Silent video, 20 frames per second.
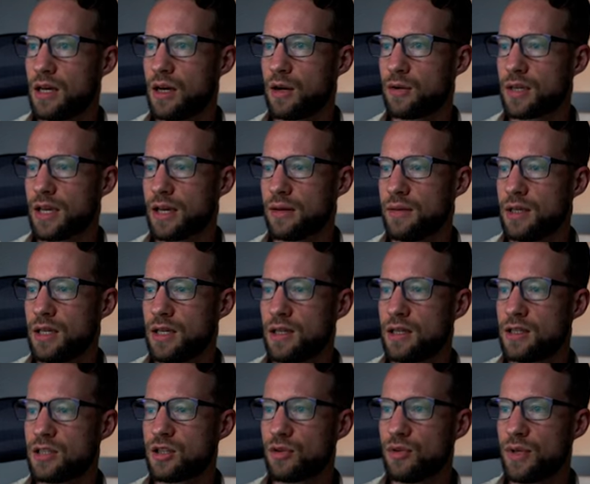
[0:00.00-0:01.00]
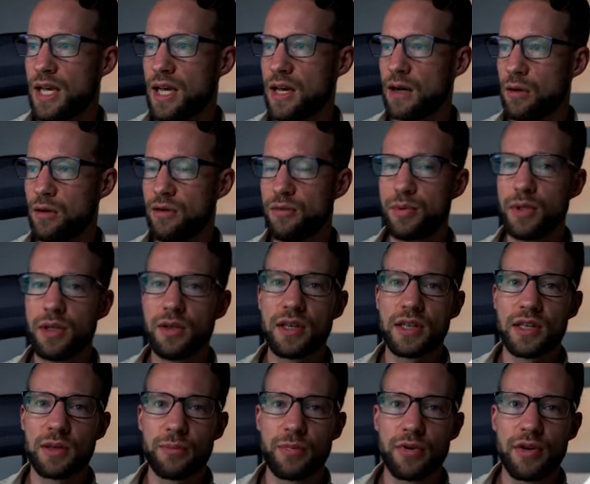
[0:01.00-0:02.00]
Okay, so now if we look
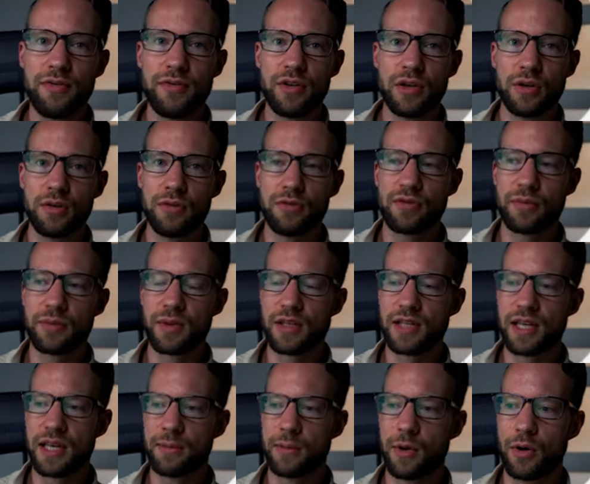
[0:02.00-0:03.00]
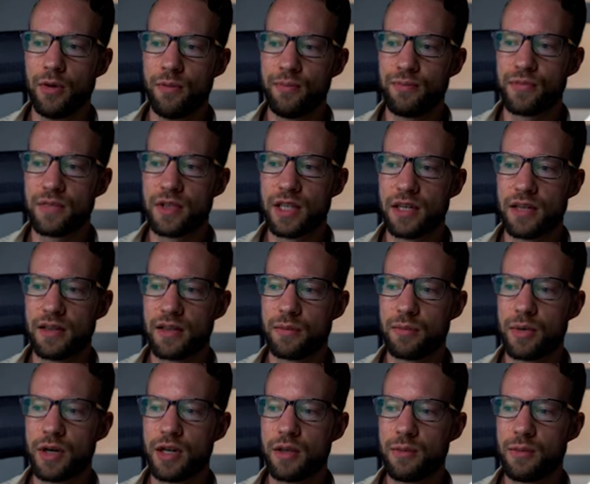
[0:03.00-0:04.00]
at the preview from the table, then in the
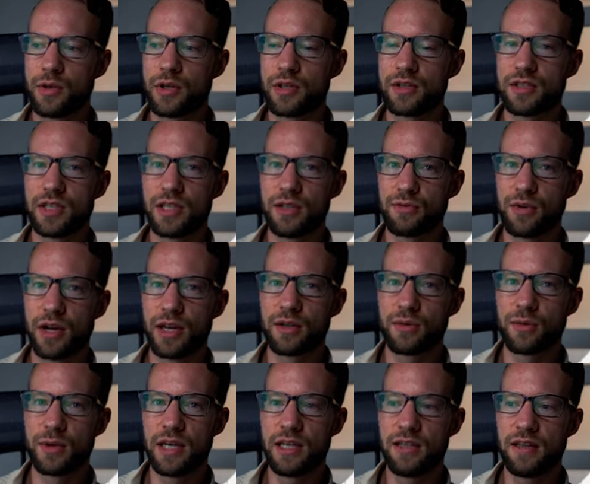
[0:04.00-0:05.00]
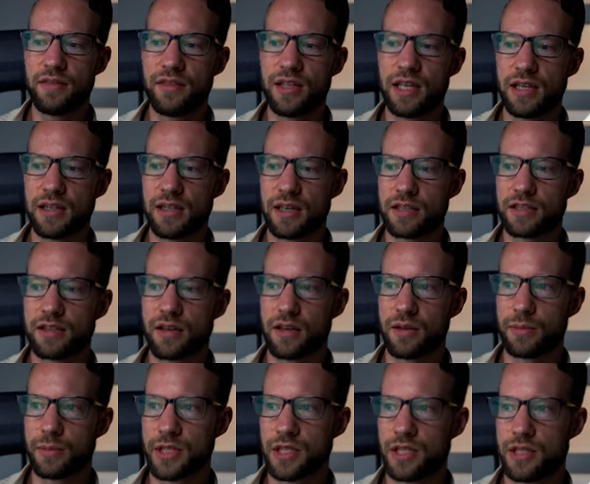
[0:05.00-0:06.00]
bottom you can see right away that the index
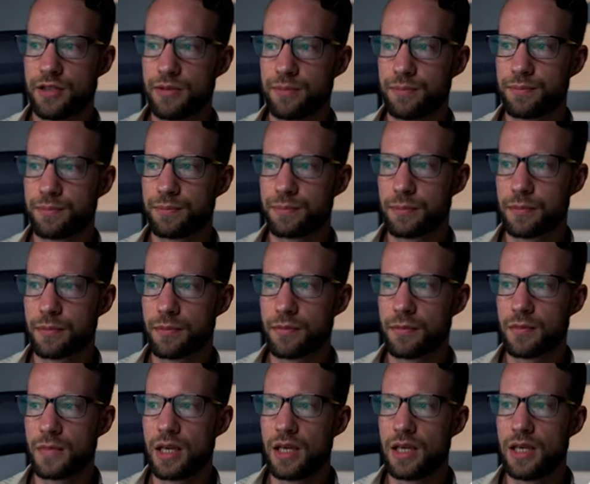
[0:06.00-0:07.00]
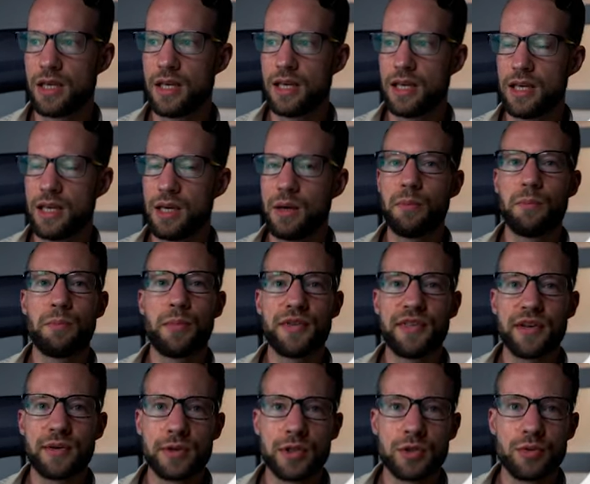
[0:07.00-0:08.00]
column is here.
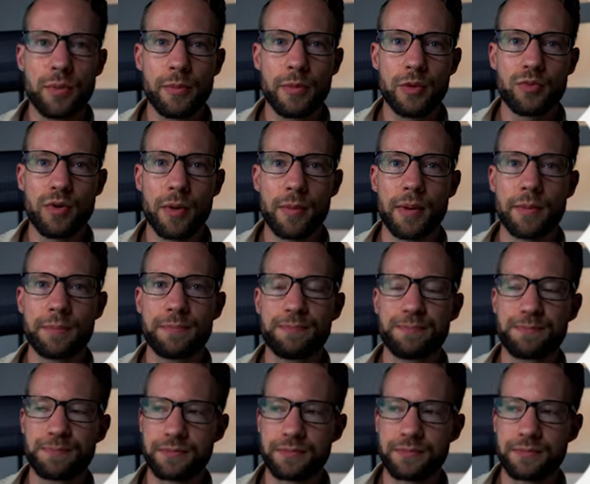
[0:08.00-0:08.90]
But there is one more problem.